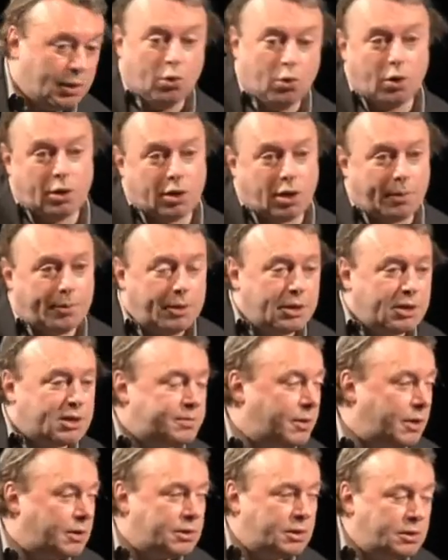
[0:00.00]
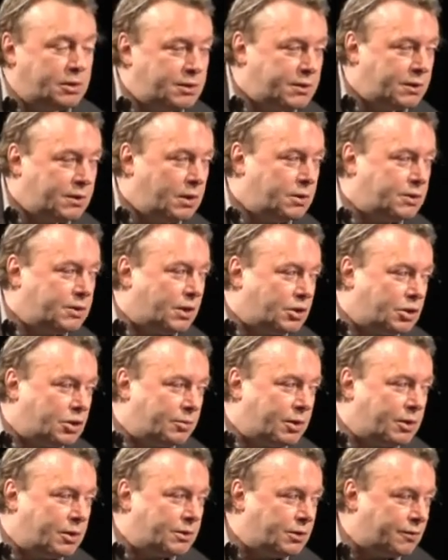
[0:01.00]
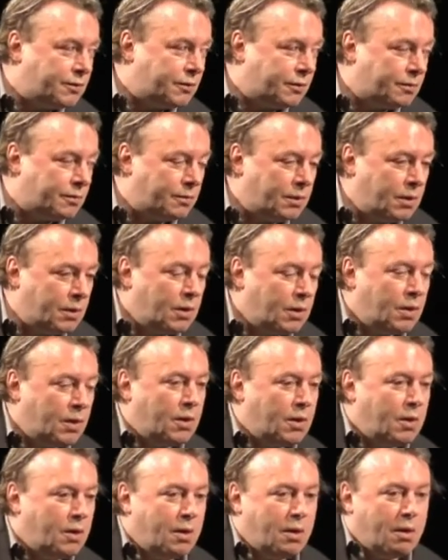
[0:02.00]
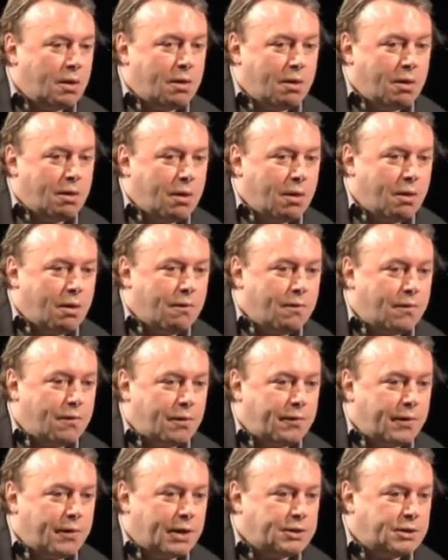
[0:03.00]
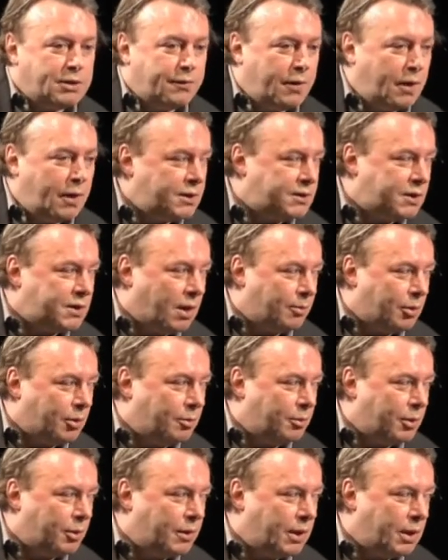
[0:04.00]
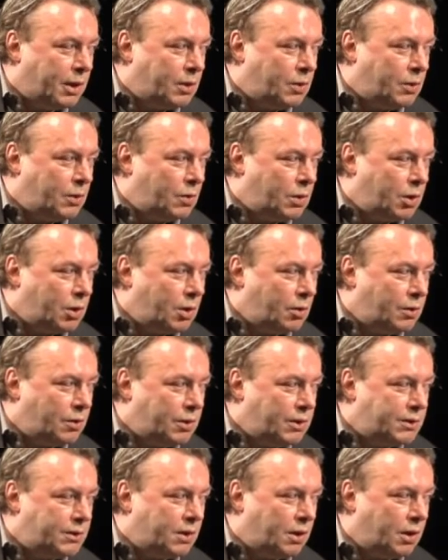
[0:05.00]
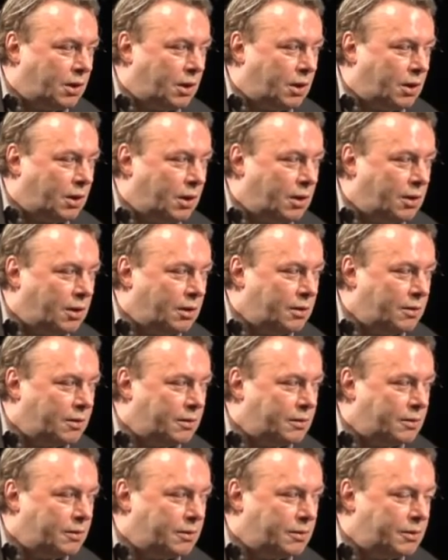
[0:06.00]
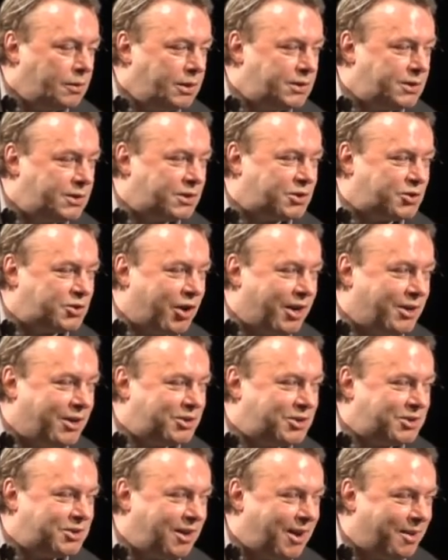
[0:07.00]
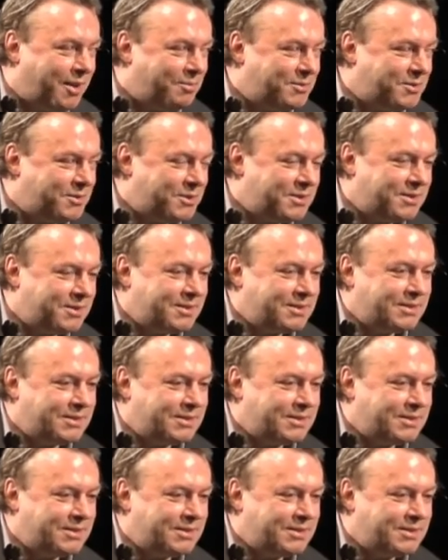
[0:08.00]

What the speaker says: Nor had I been expecting to send such a message for a Vanity Fair assignment. But there you go. These are strange times.